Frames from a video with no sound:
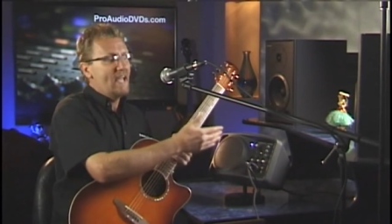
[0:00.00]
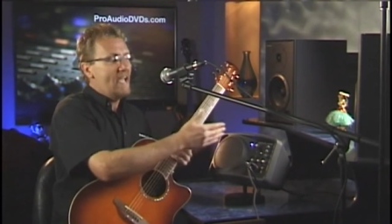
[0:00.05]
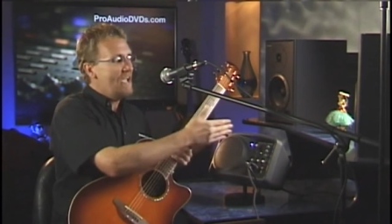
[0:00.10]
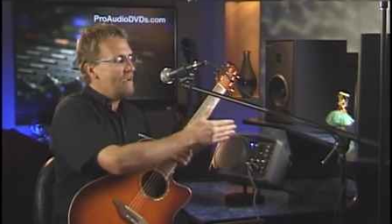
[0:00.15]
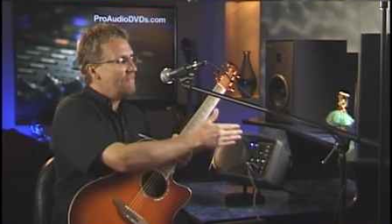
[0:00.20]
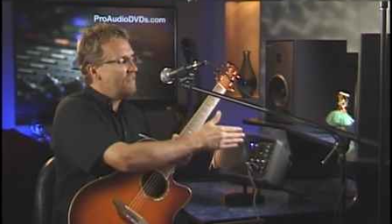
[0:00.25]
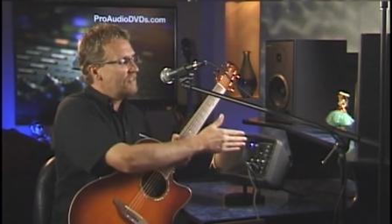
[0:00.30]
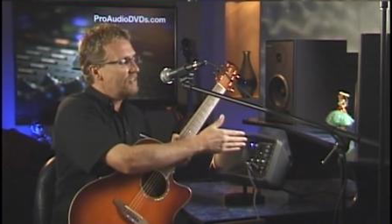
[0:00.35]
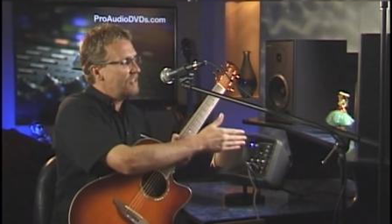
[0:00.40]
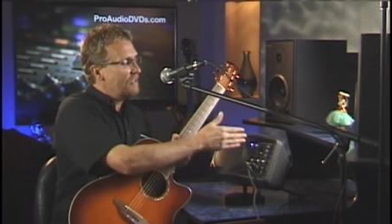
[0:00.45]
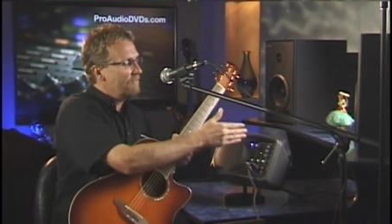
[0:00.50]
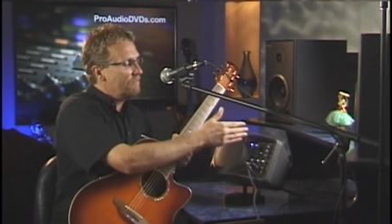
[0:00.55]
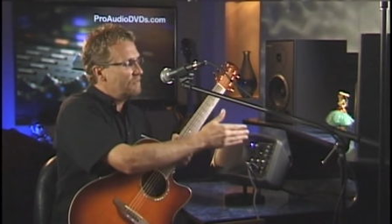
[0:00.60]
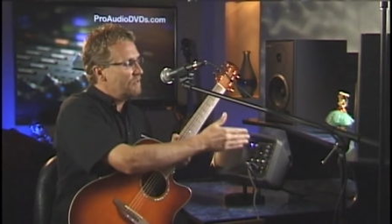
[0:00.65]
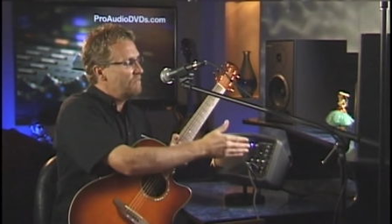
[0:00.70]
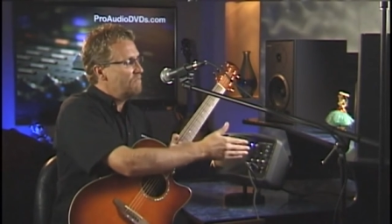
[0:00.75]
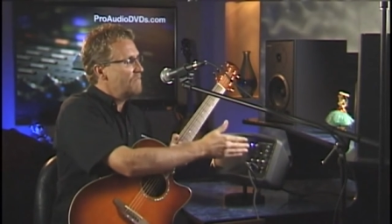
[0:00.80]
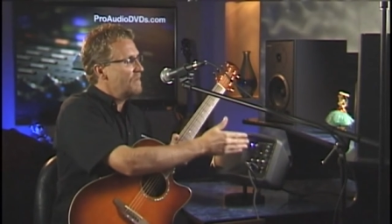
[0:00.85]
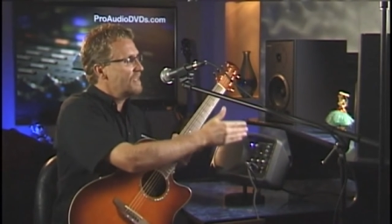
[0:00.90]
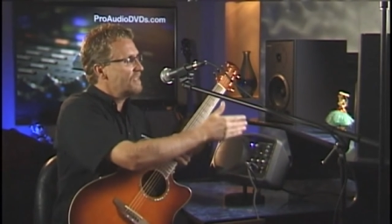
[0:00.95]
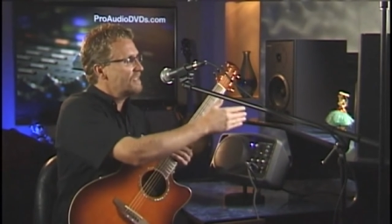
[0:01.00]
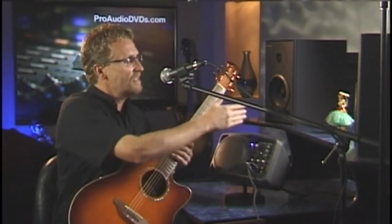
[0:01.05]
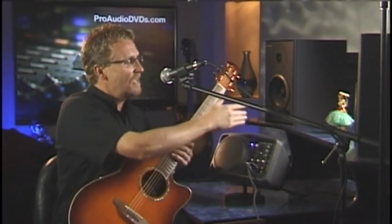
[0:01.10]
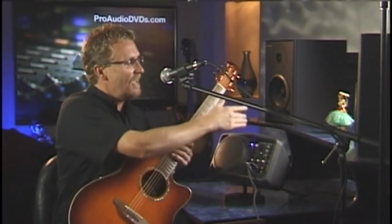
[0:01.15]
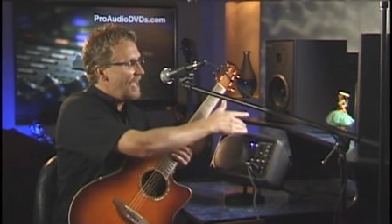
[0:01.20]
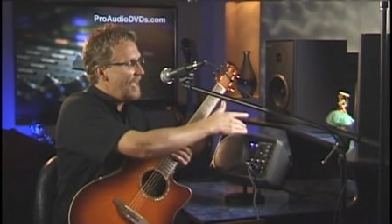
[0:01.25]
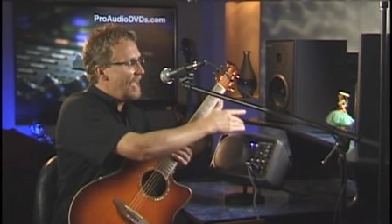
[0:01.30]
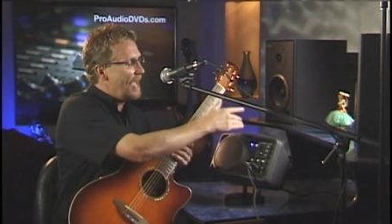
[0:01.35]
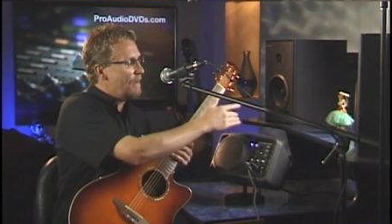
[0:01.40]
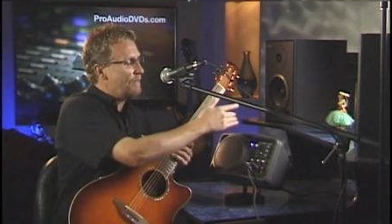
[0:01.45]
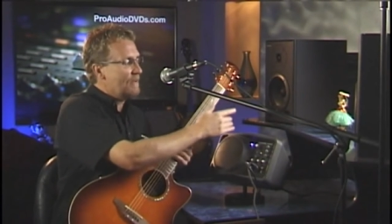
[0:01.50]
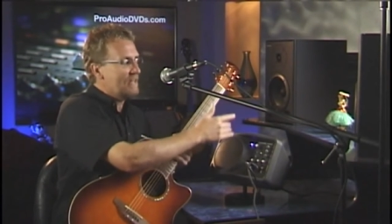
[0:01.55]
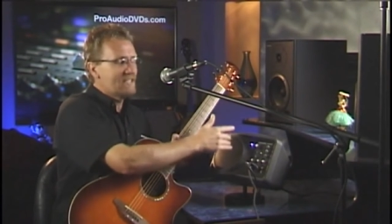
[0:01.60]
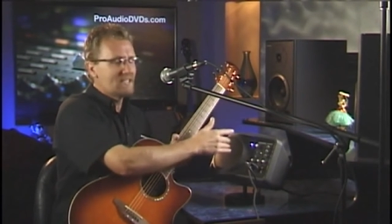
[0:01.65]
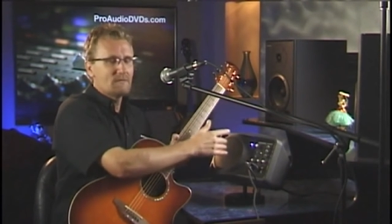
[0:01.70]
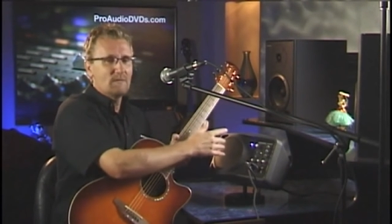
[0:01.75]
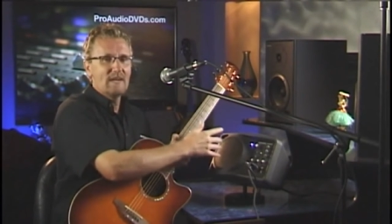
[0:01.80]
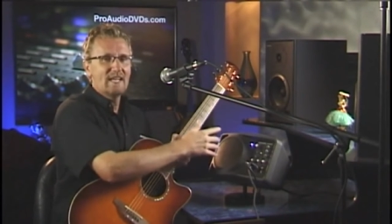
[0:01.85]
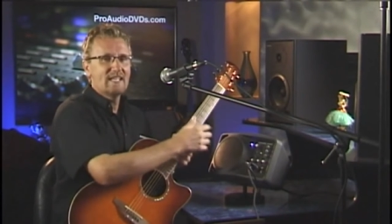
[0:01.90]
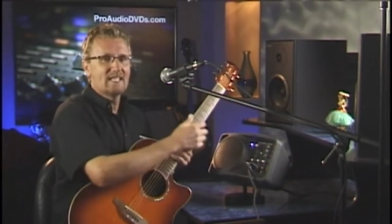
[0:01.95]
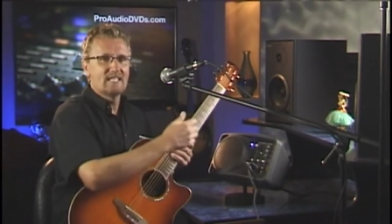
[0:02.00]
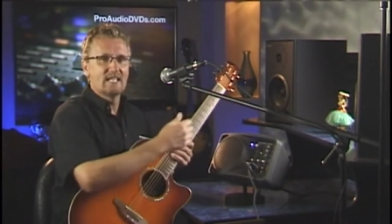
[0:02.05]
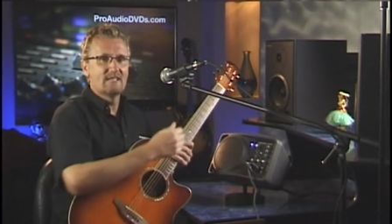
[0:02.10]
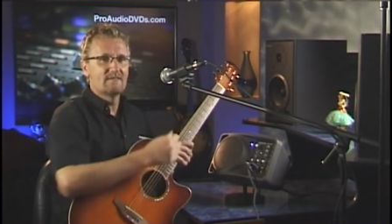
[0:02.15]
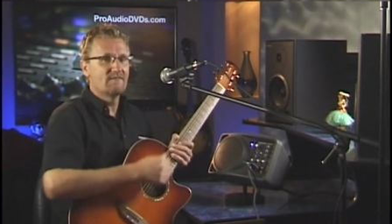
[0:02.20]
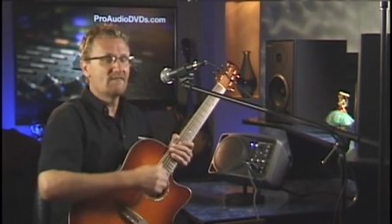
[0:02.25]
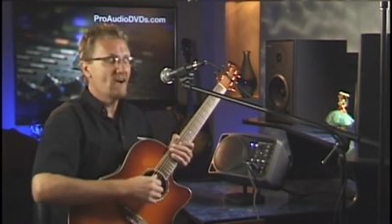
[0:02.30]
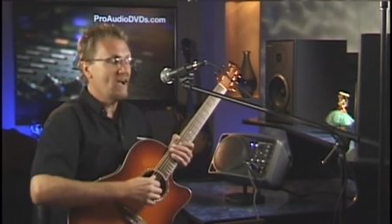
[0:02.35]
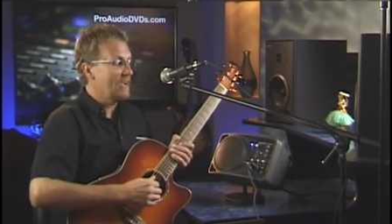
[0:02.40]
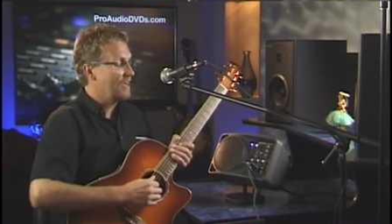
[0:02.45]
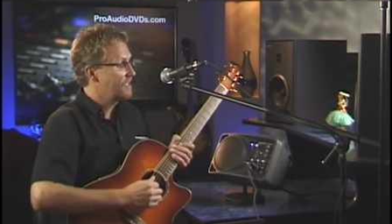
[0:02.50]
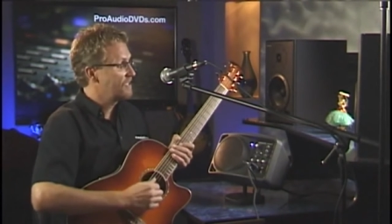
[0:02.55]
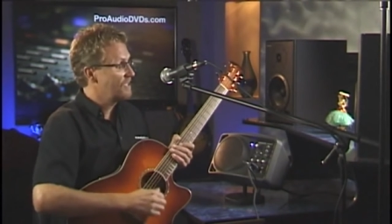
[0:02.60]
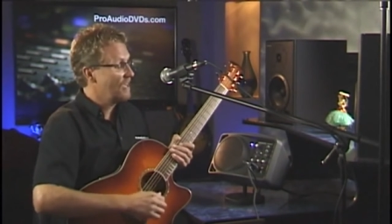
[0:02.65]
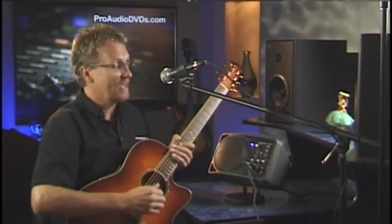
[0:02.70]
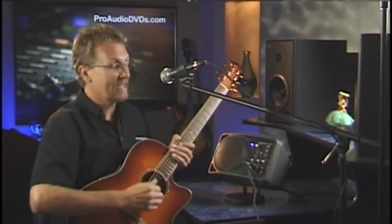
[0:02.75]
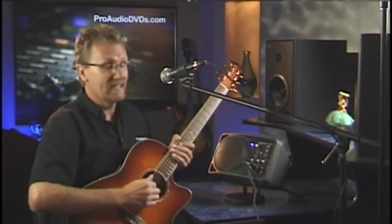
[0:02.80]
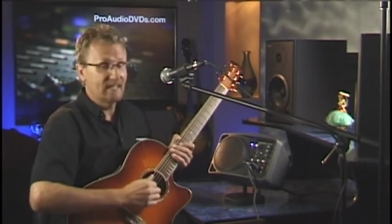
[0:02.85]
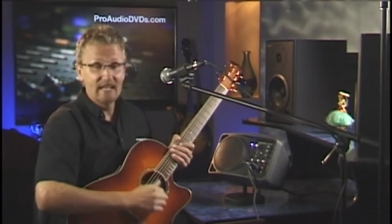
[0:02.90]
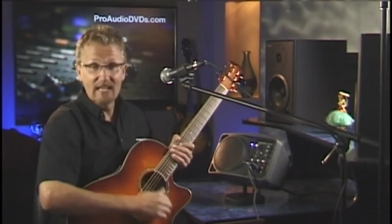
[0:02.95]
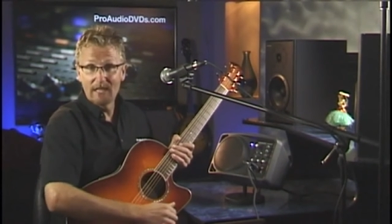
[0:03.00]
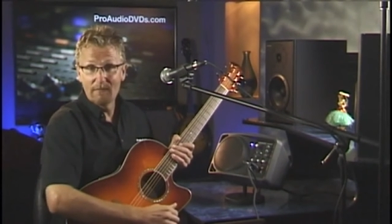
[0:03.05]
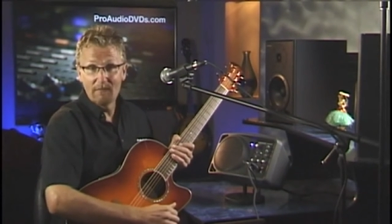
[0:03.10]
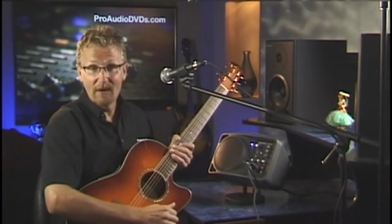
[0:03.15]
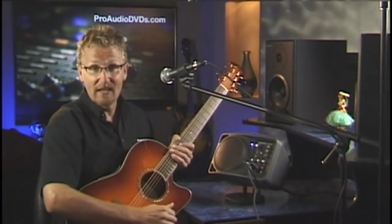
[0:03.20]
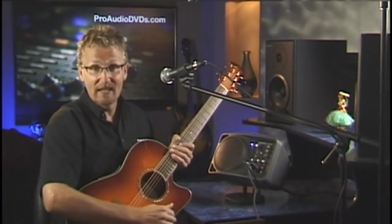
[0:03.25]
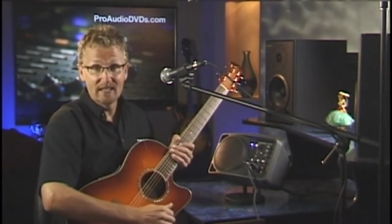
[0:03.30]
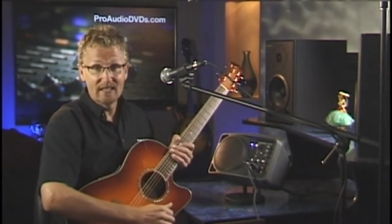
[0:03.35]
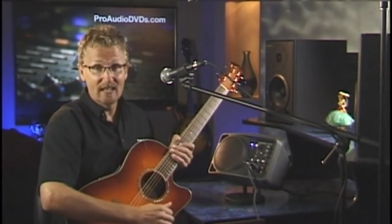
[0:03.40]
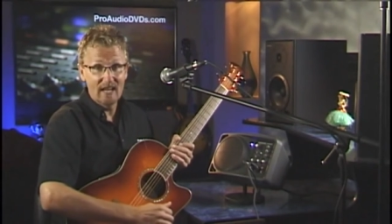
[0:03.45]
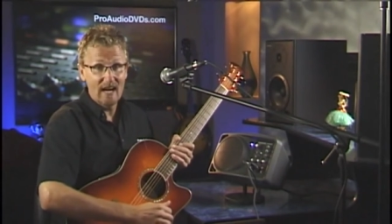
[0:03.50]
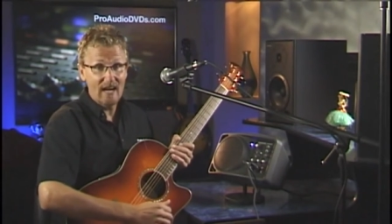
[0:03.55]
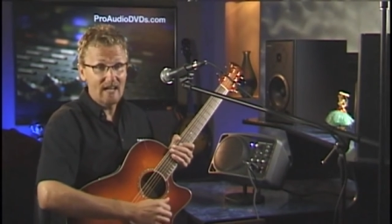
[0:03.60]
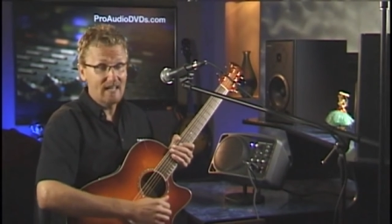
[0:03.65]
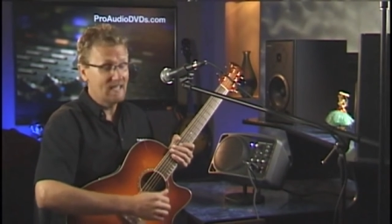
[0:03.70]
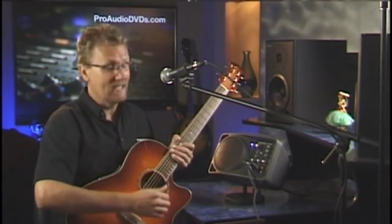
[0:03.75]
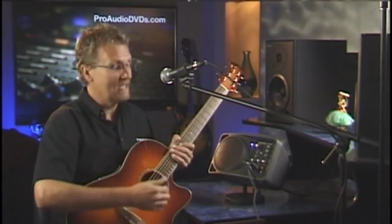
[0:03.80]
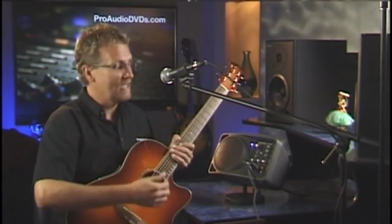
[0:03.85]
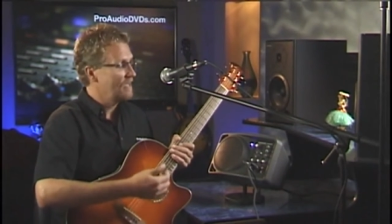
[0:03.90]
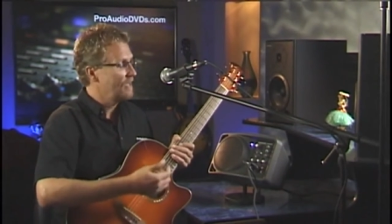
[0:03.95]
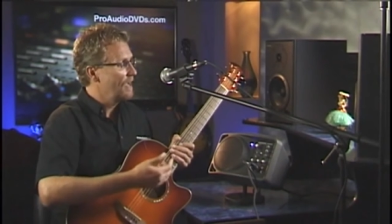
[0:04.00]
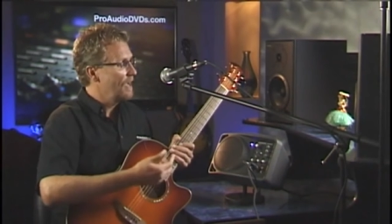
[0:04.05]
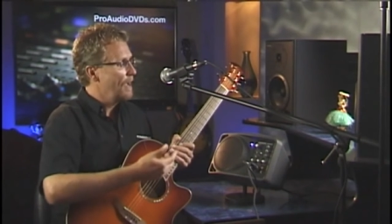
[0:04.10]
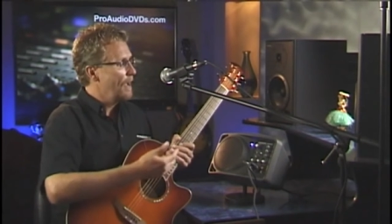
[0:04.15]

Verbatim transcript: everything from the mixer, amp, and speakers is fine because I can hear my guitar here.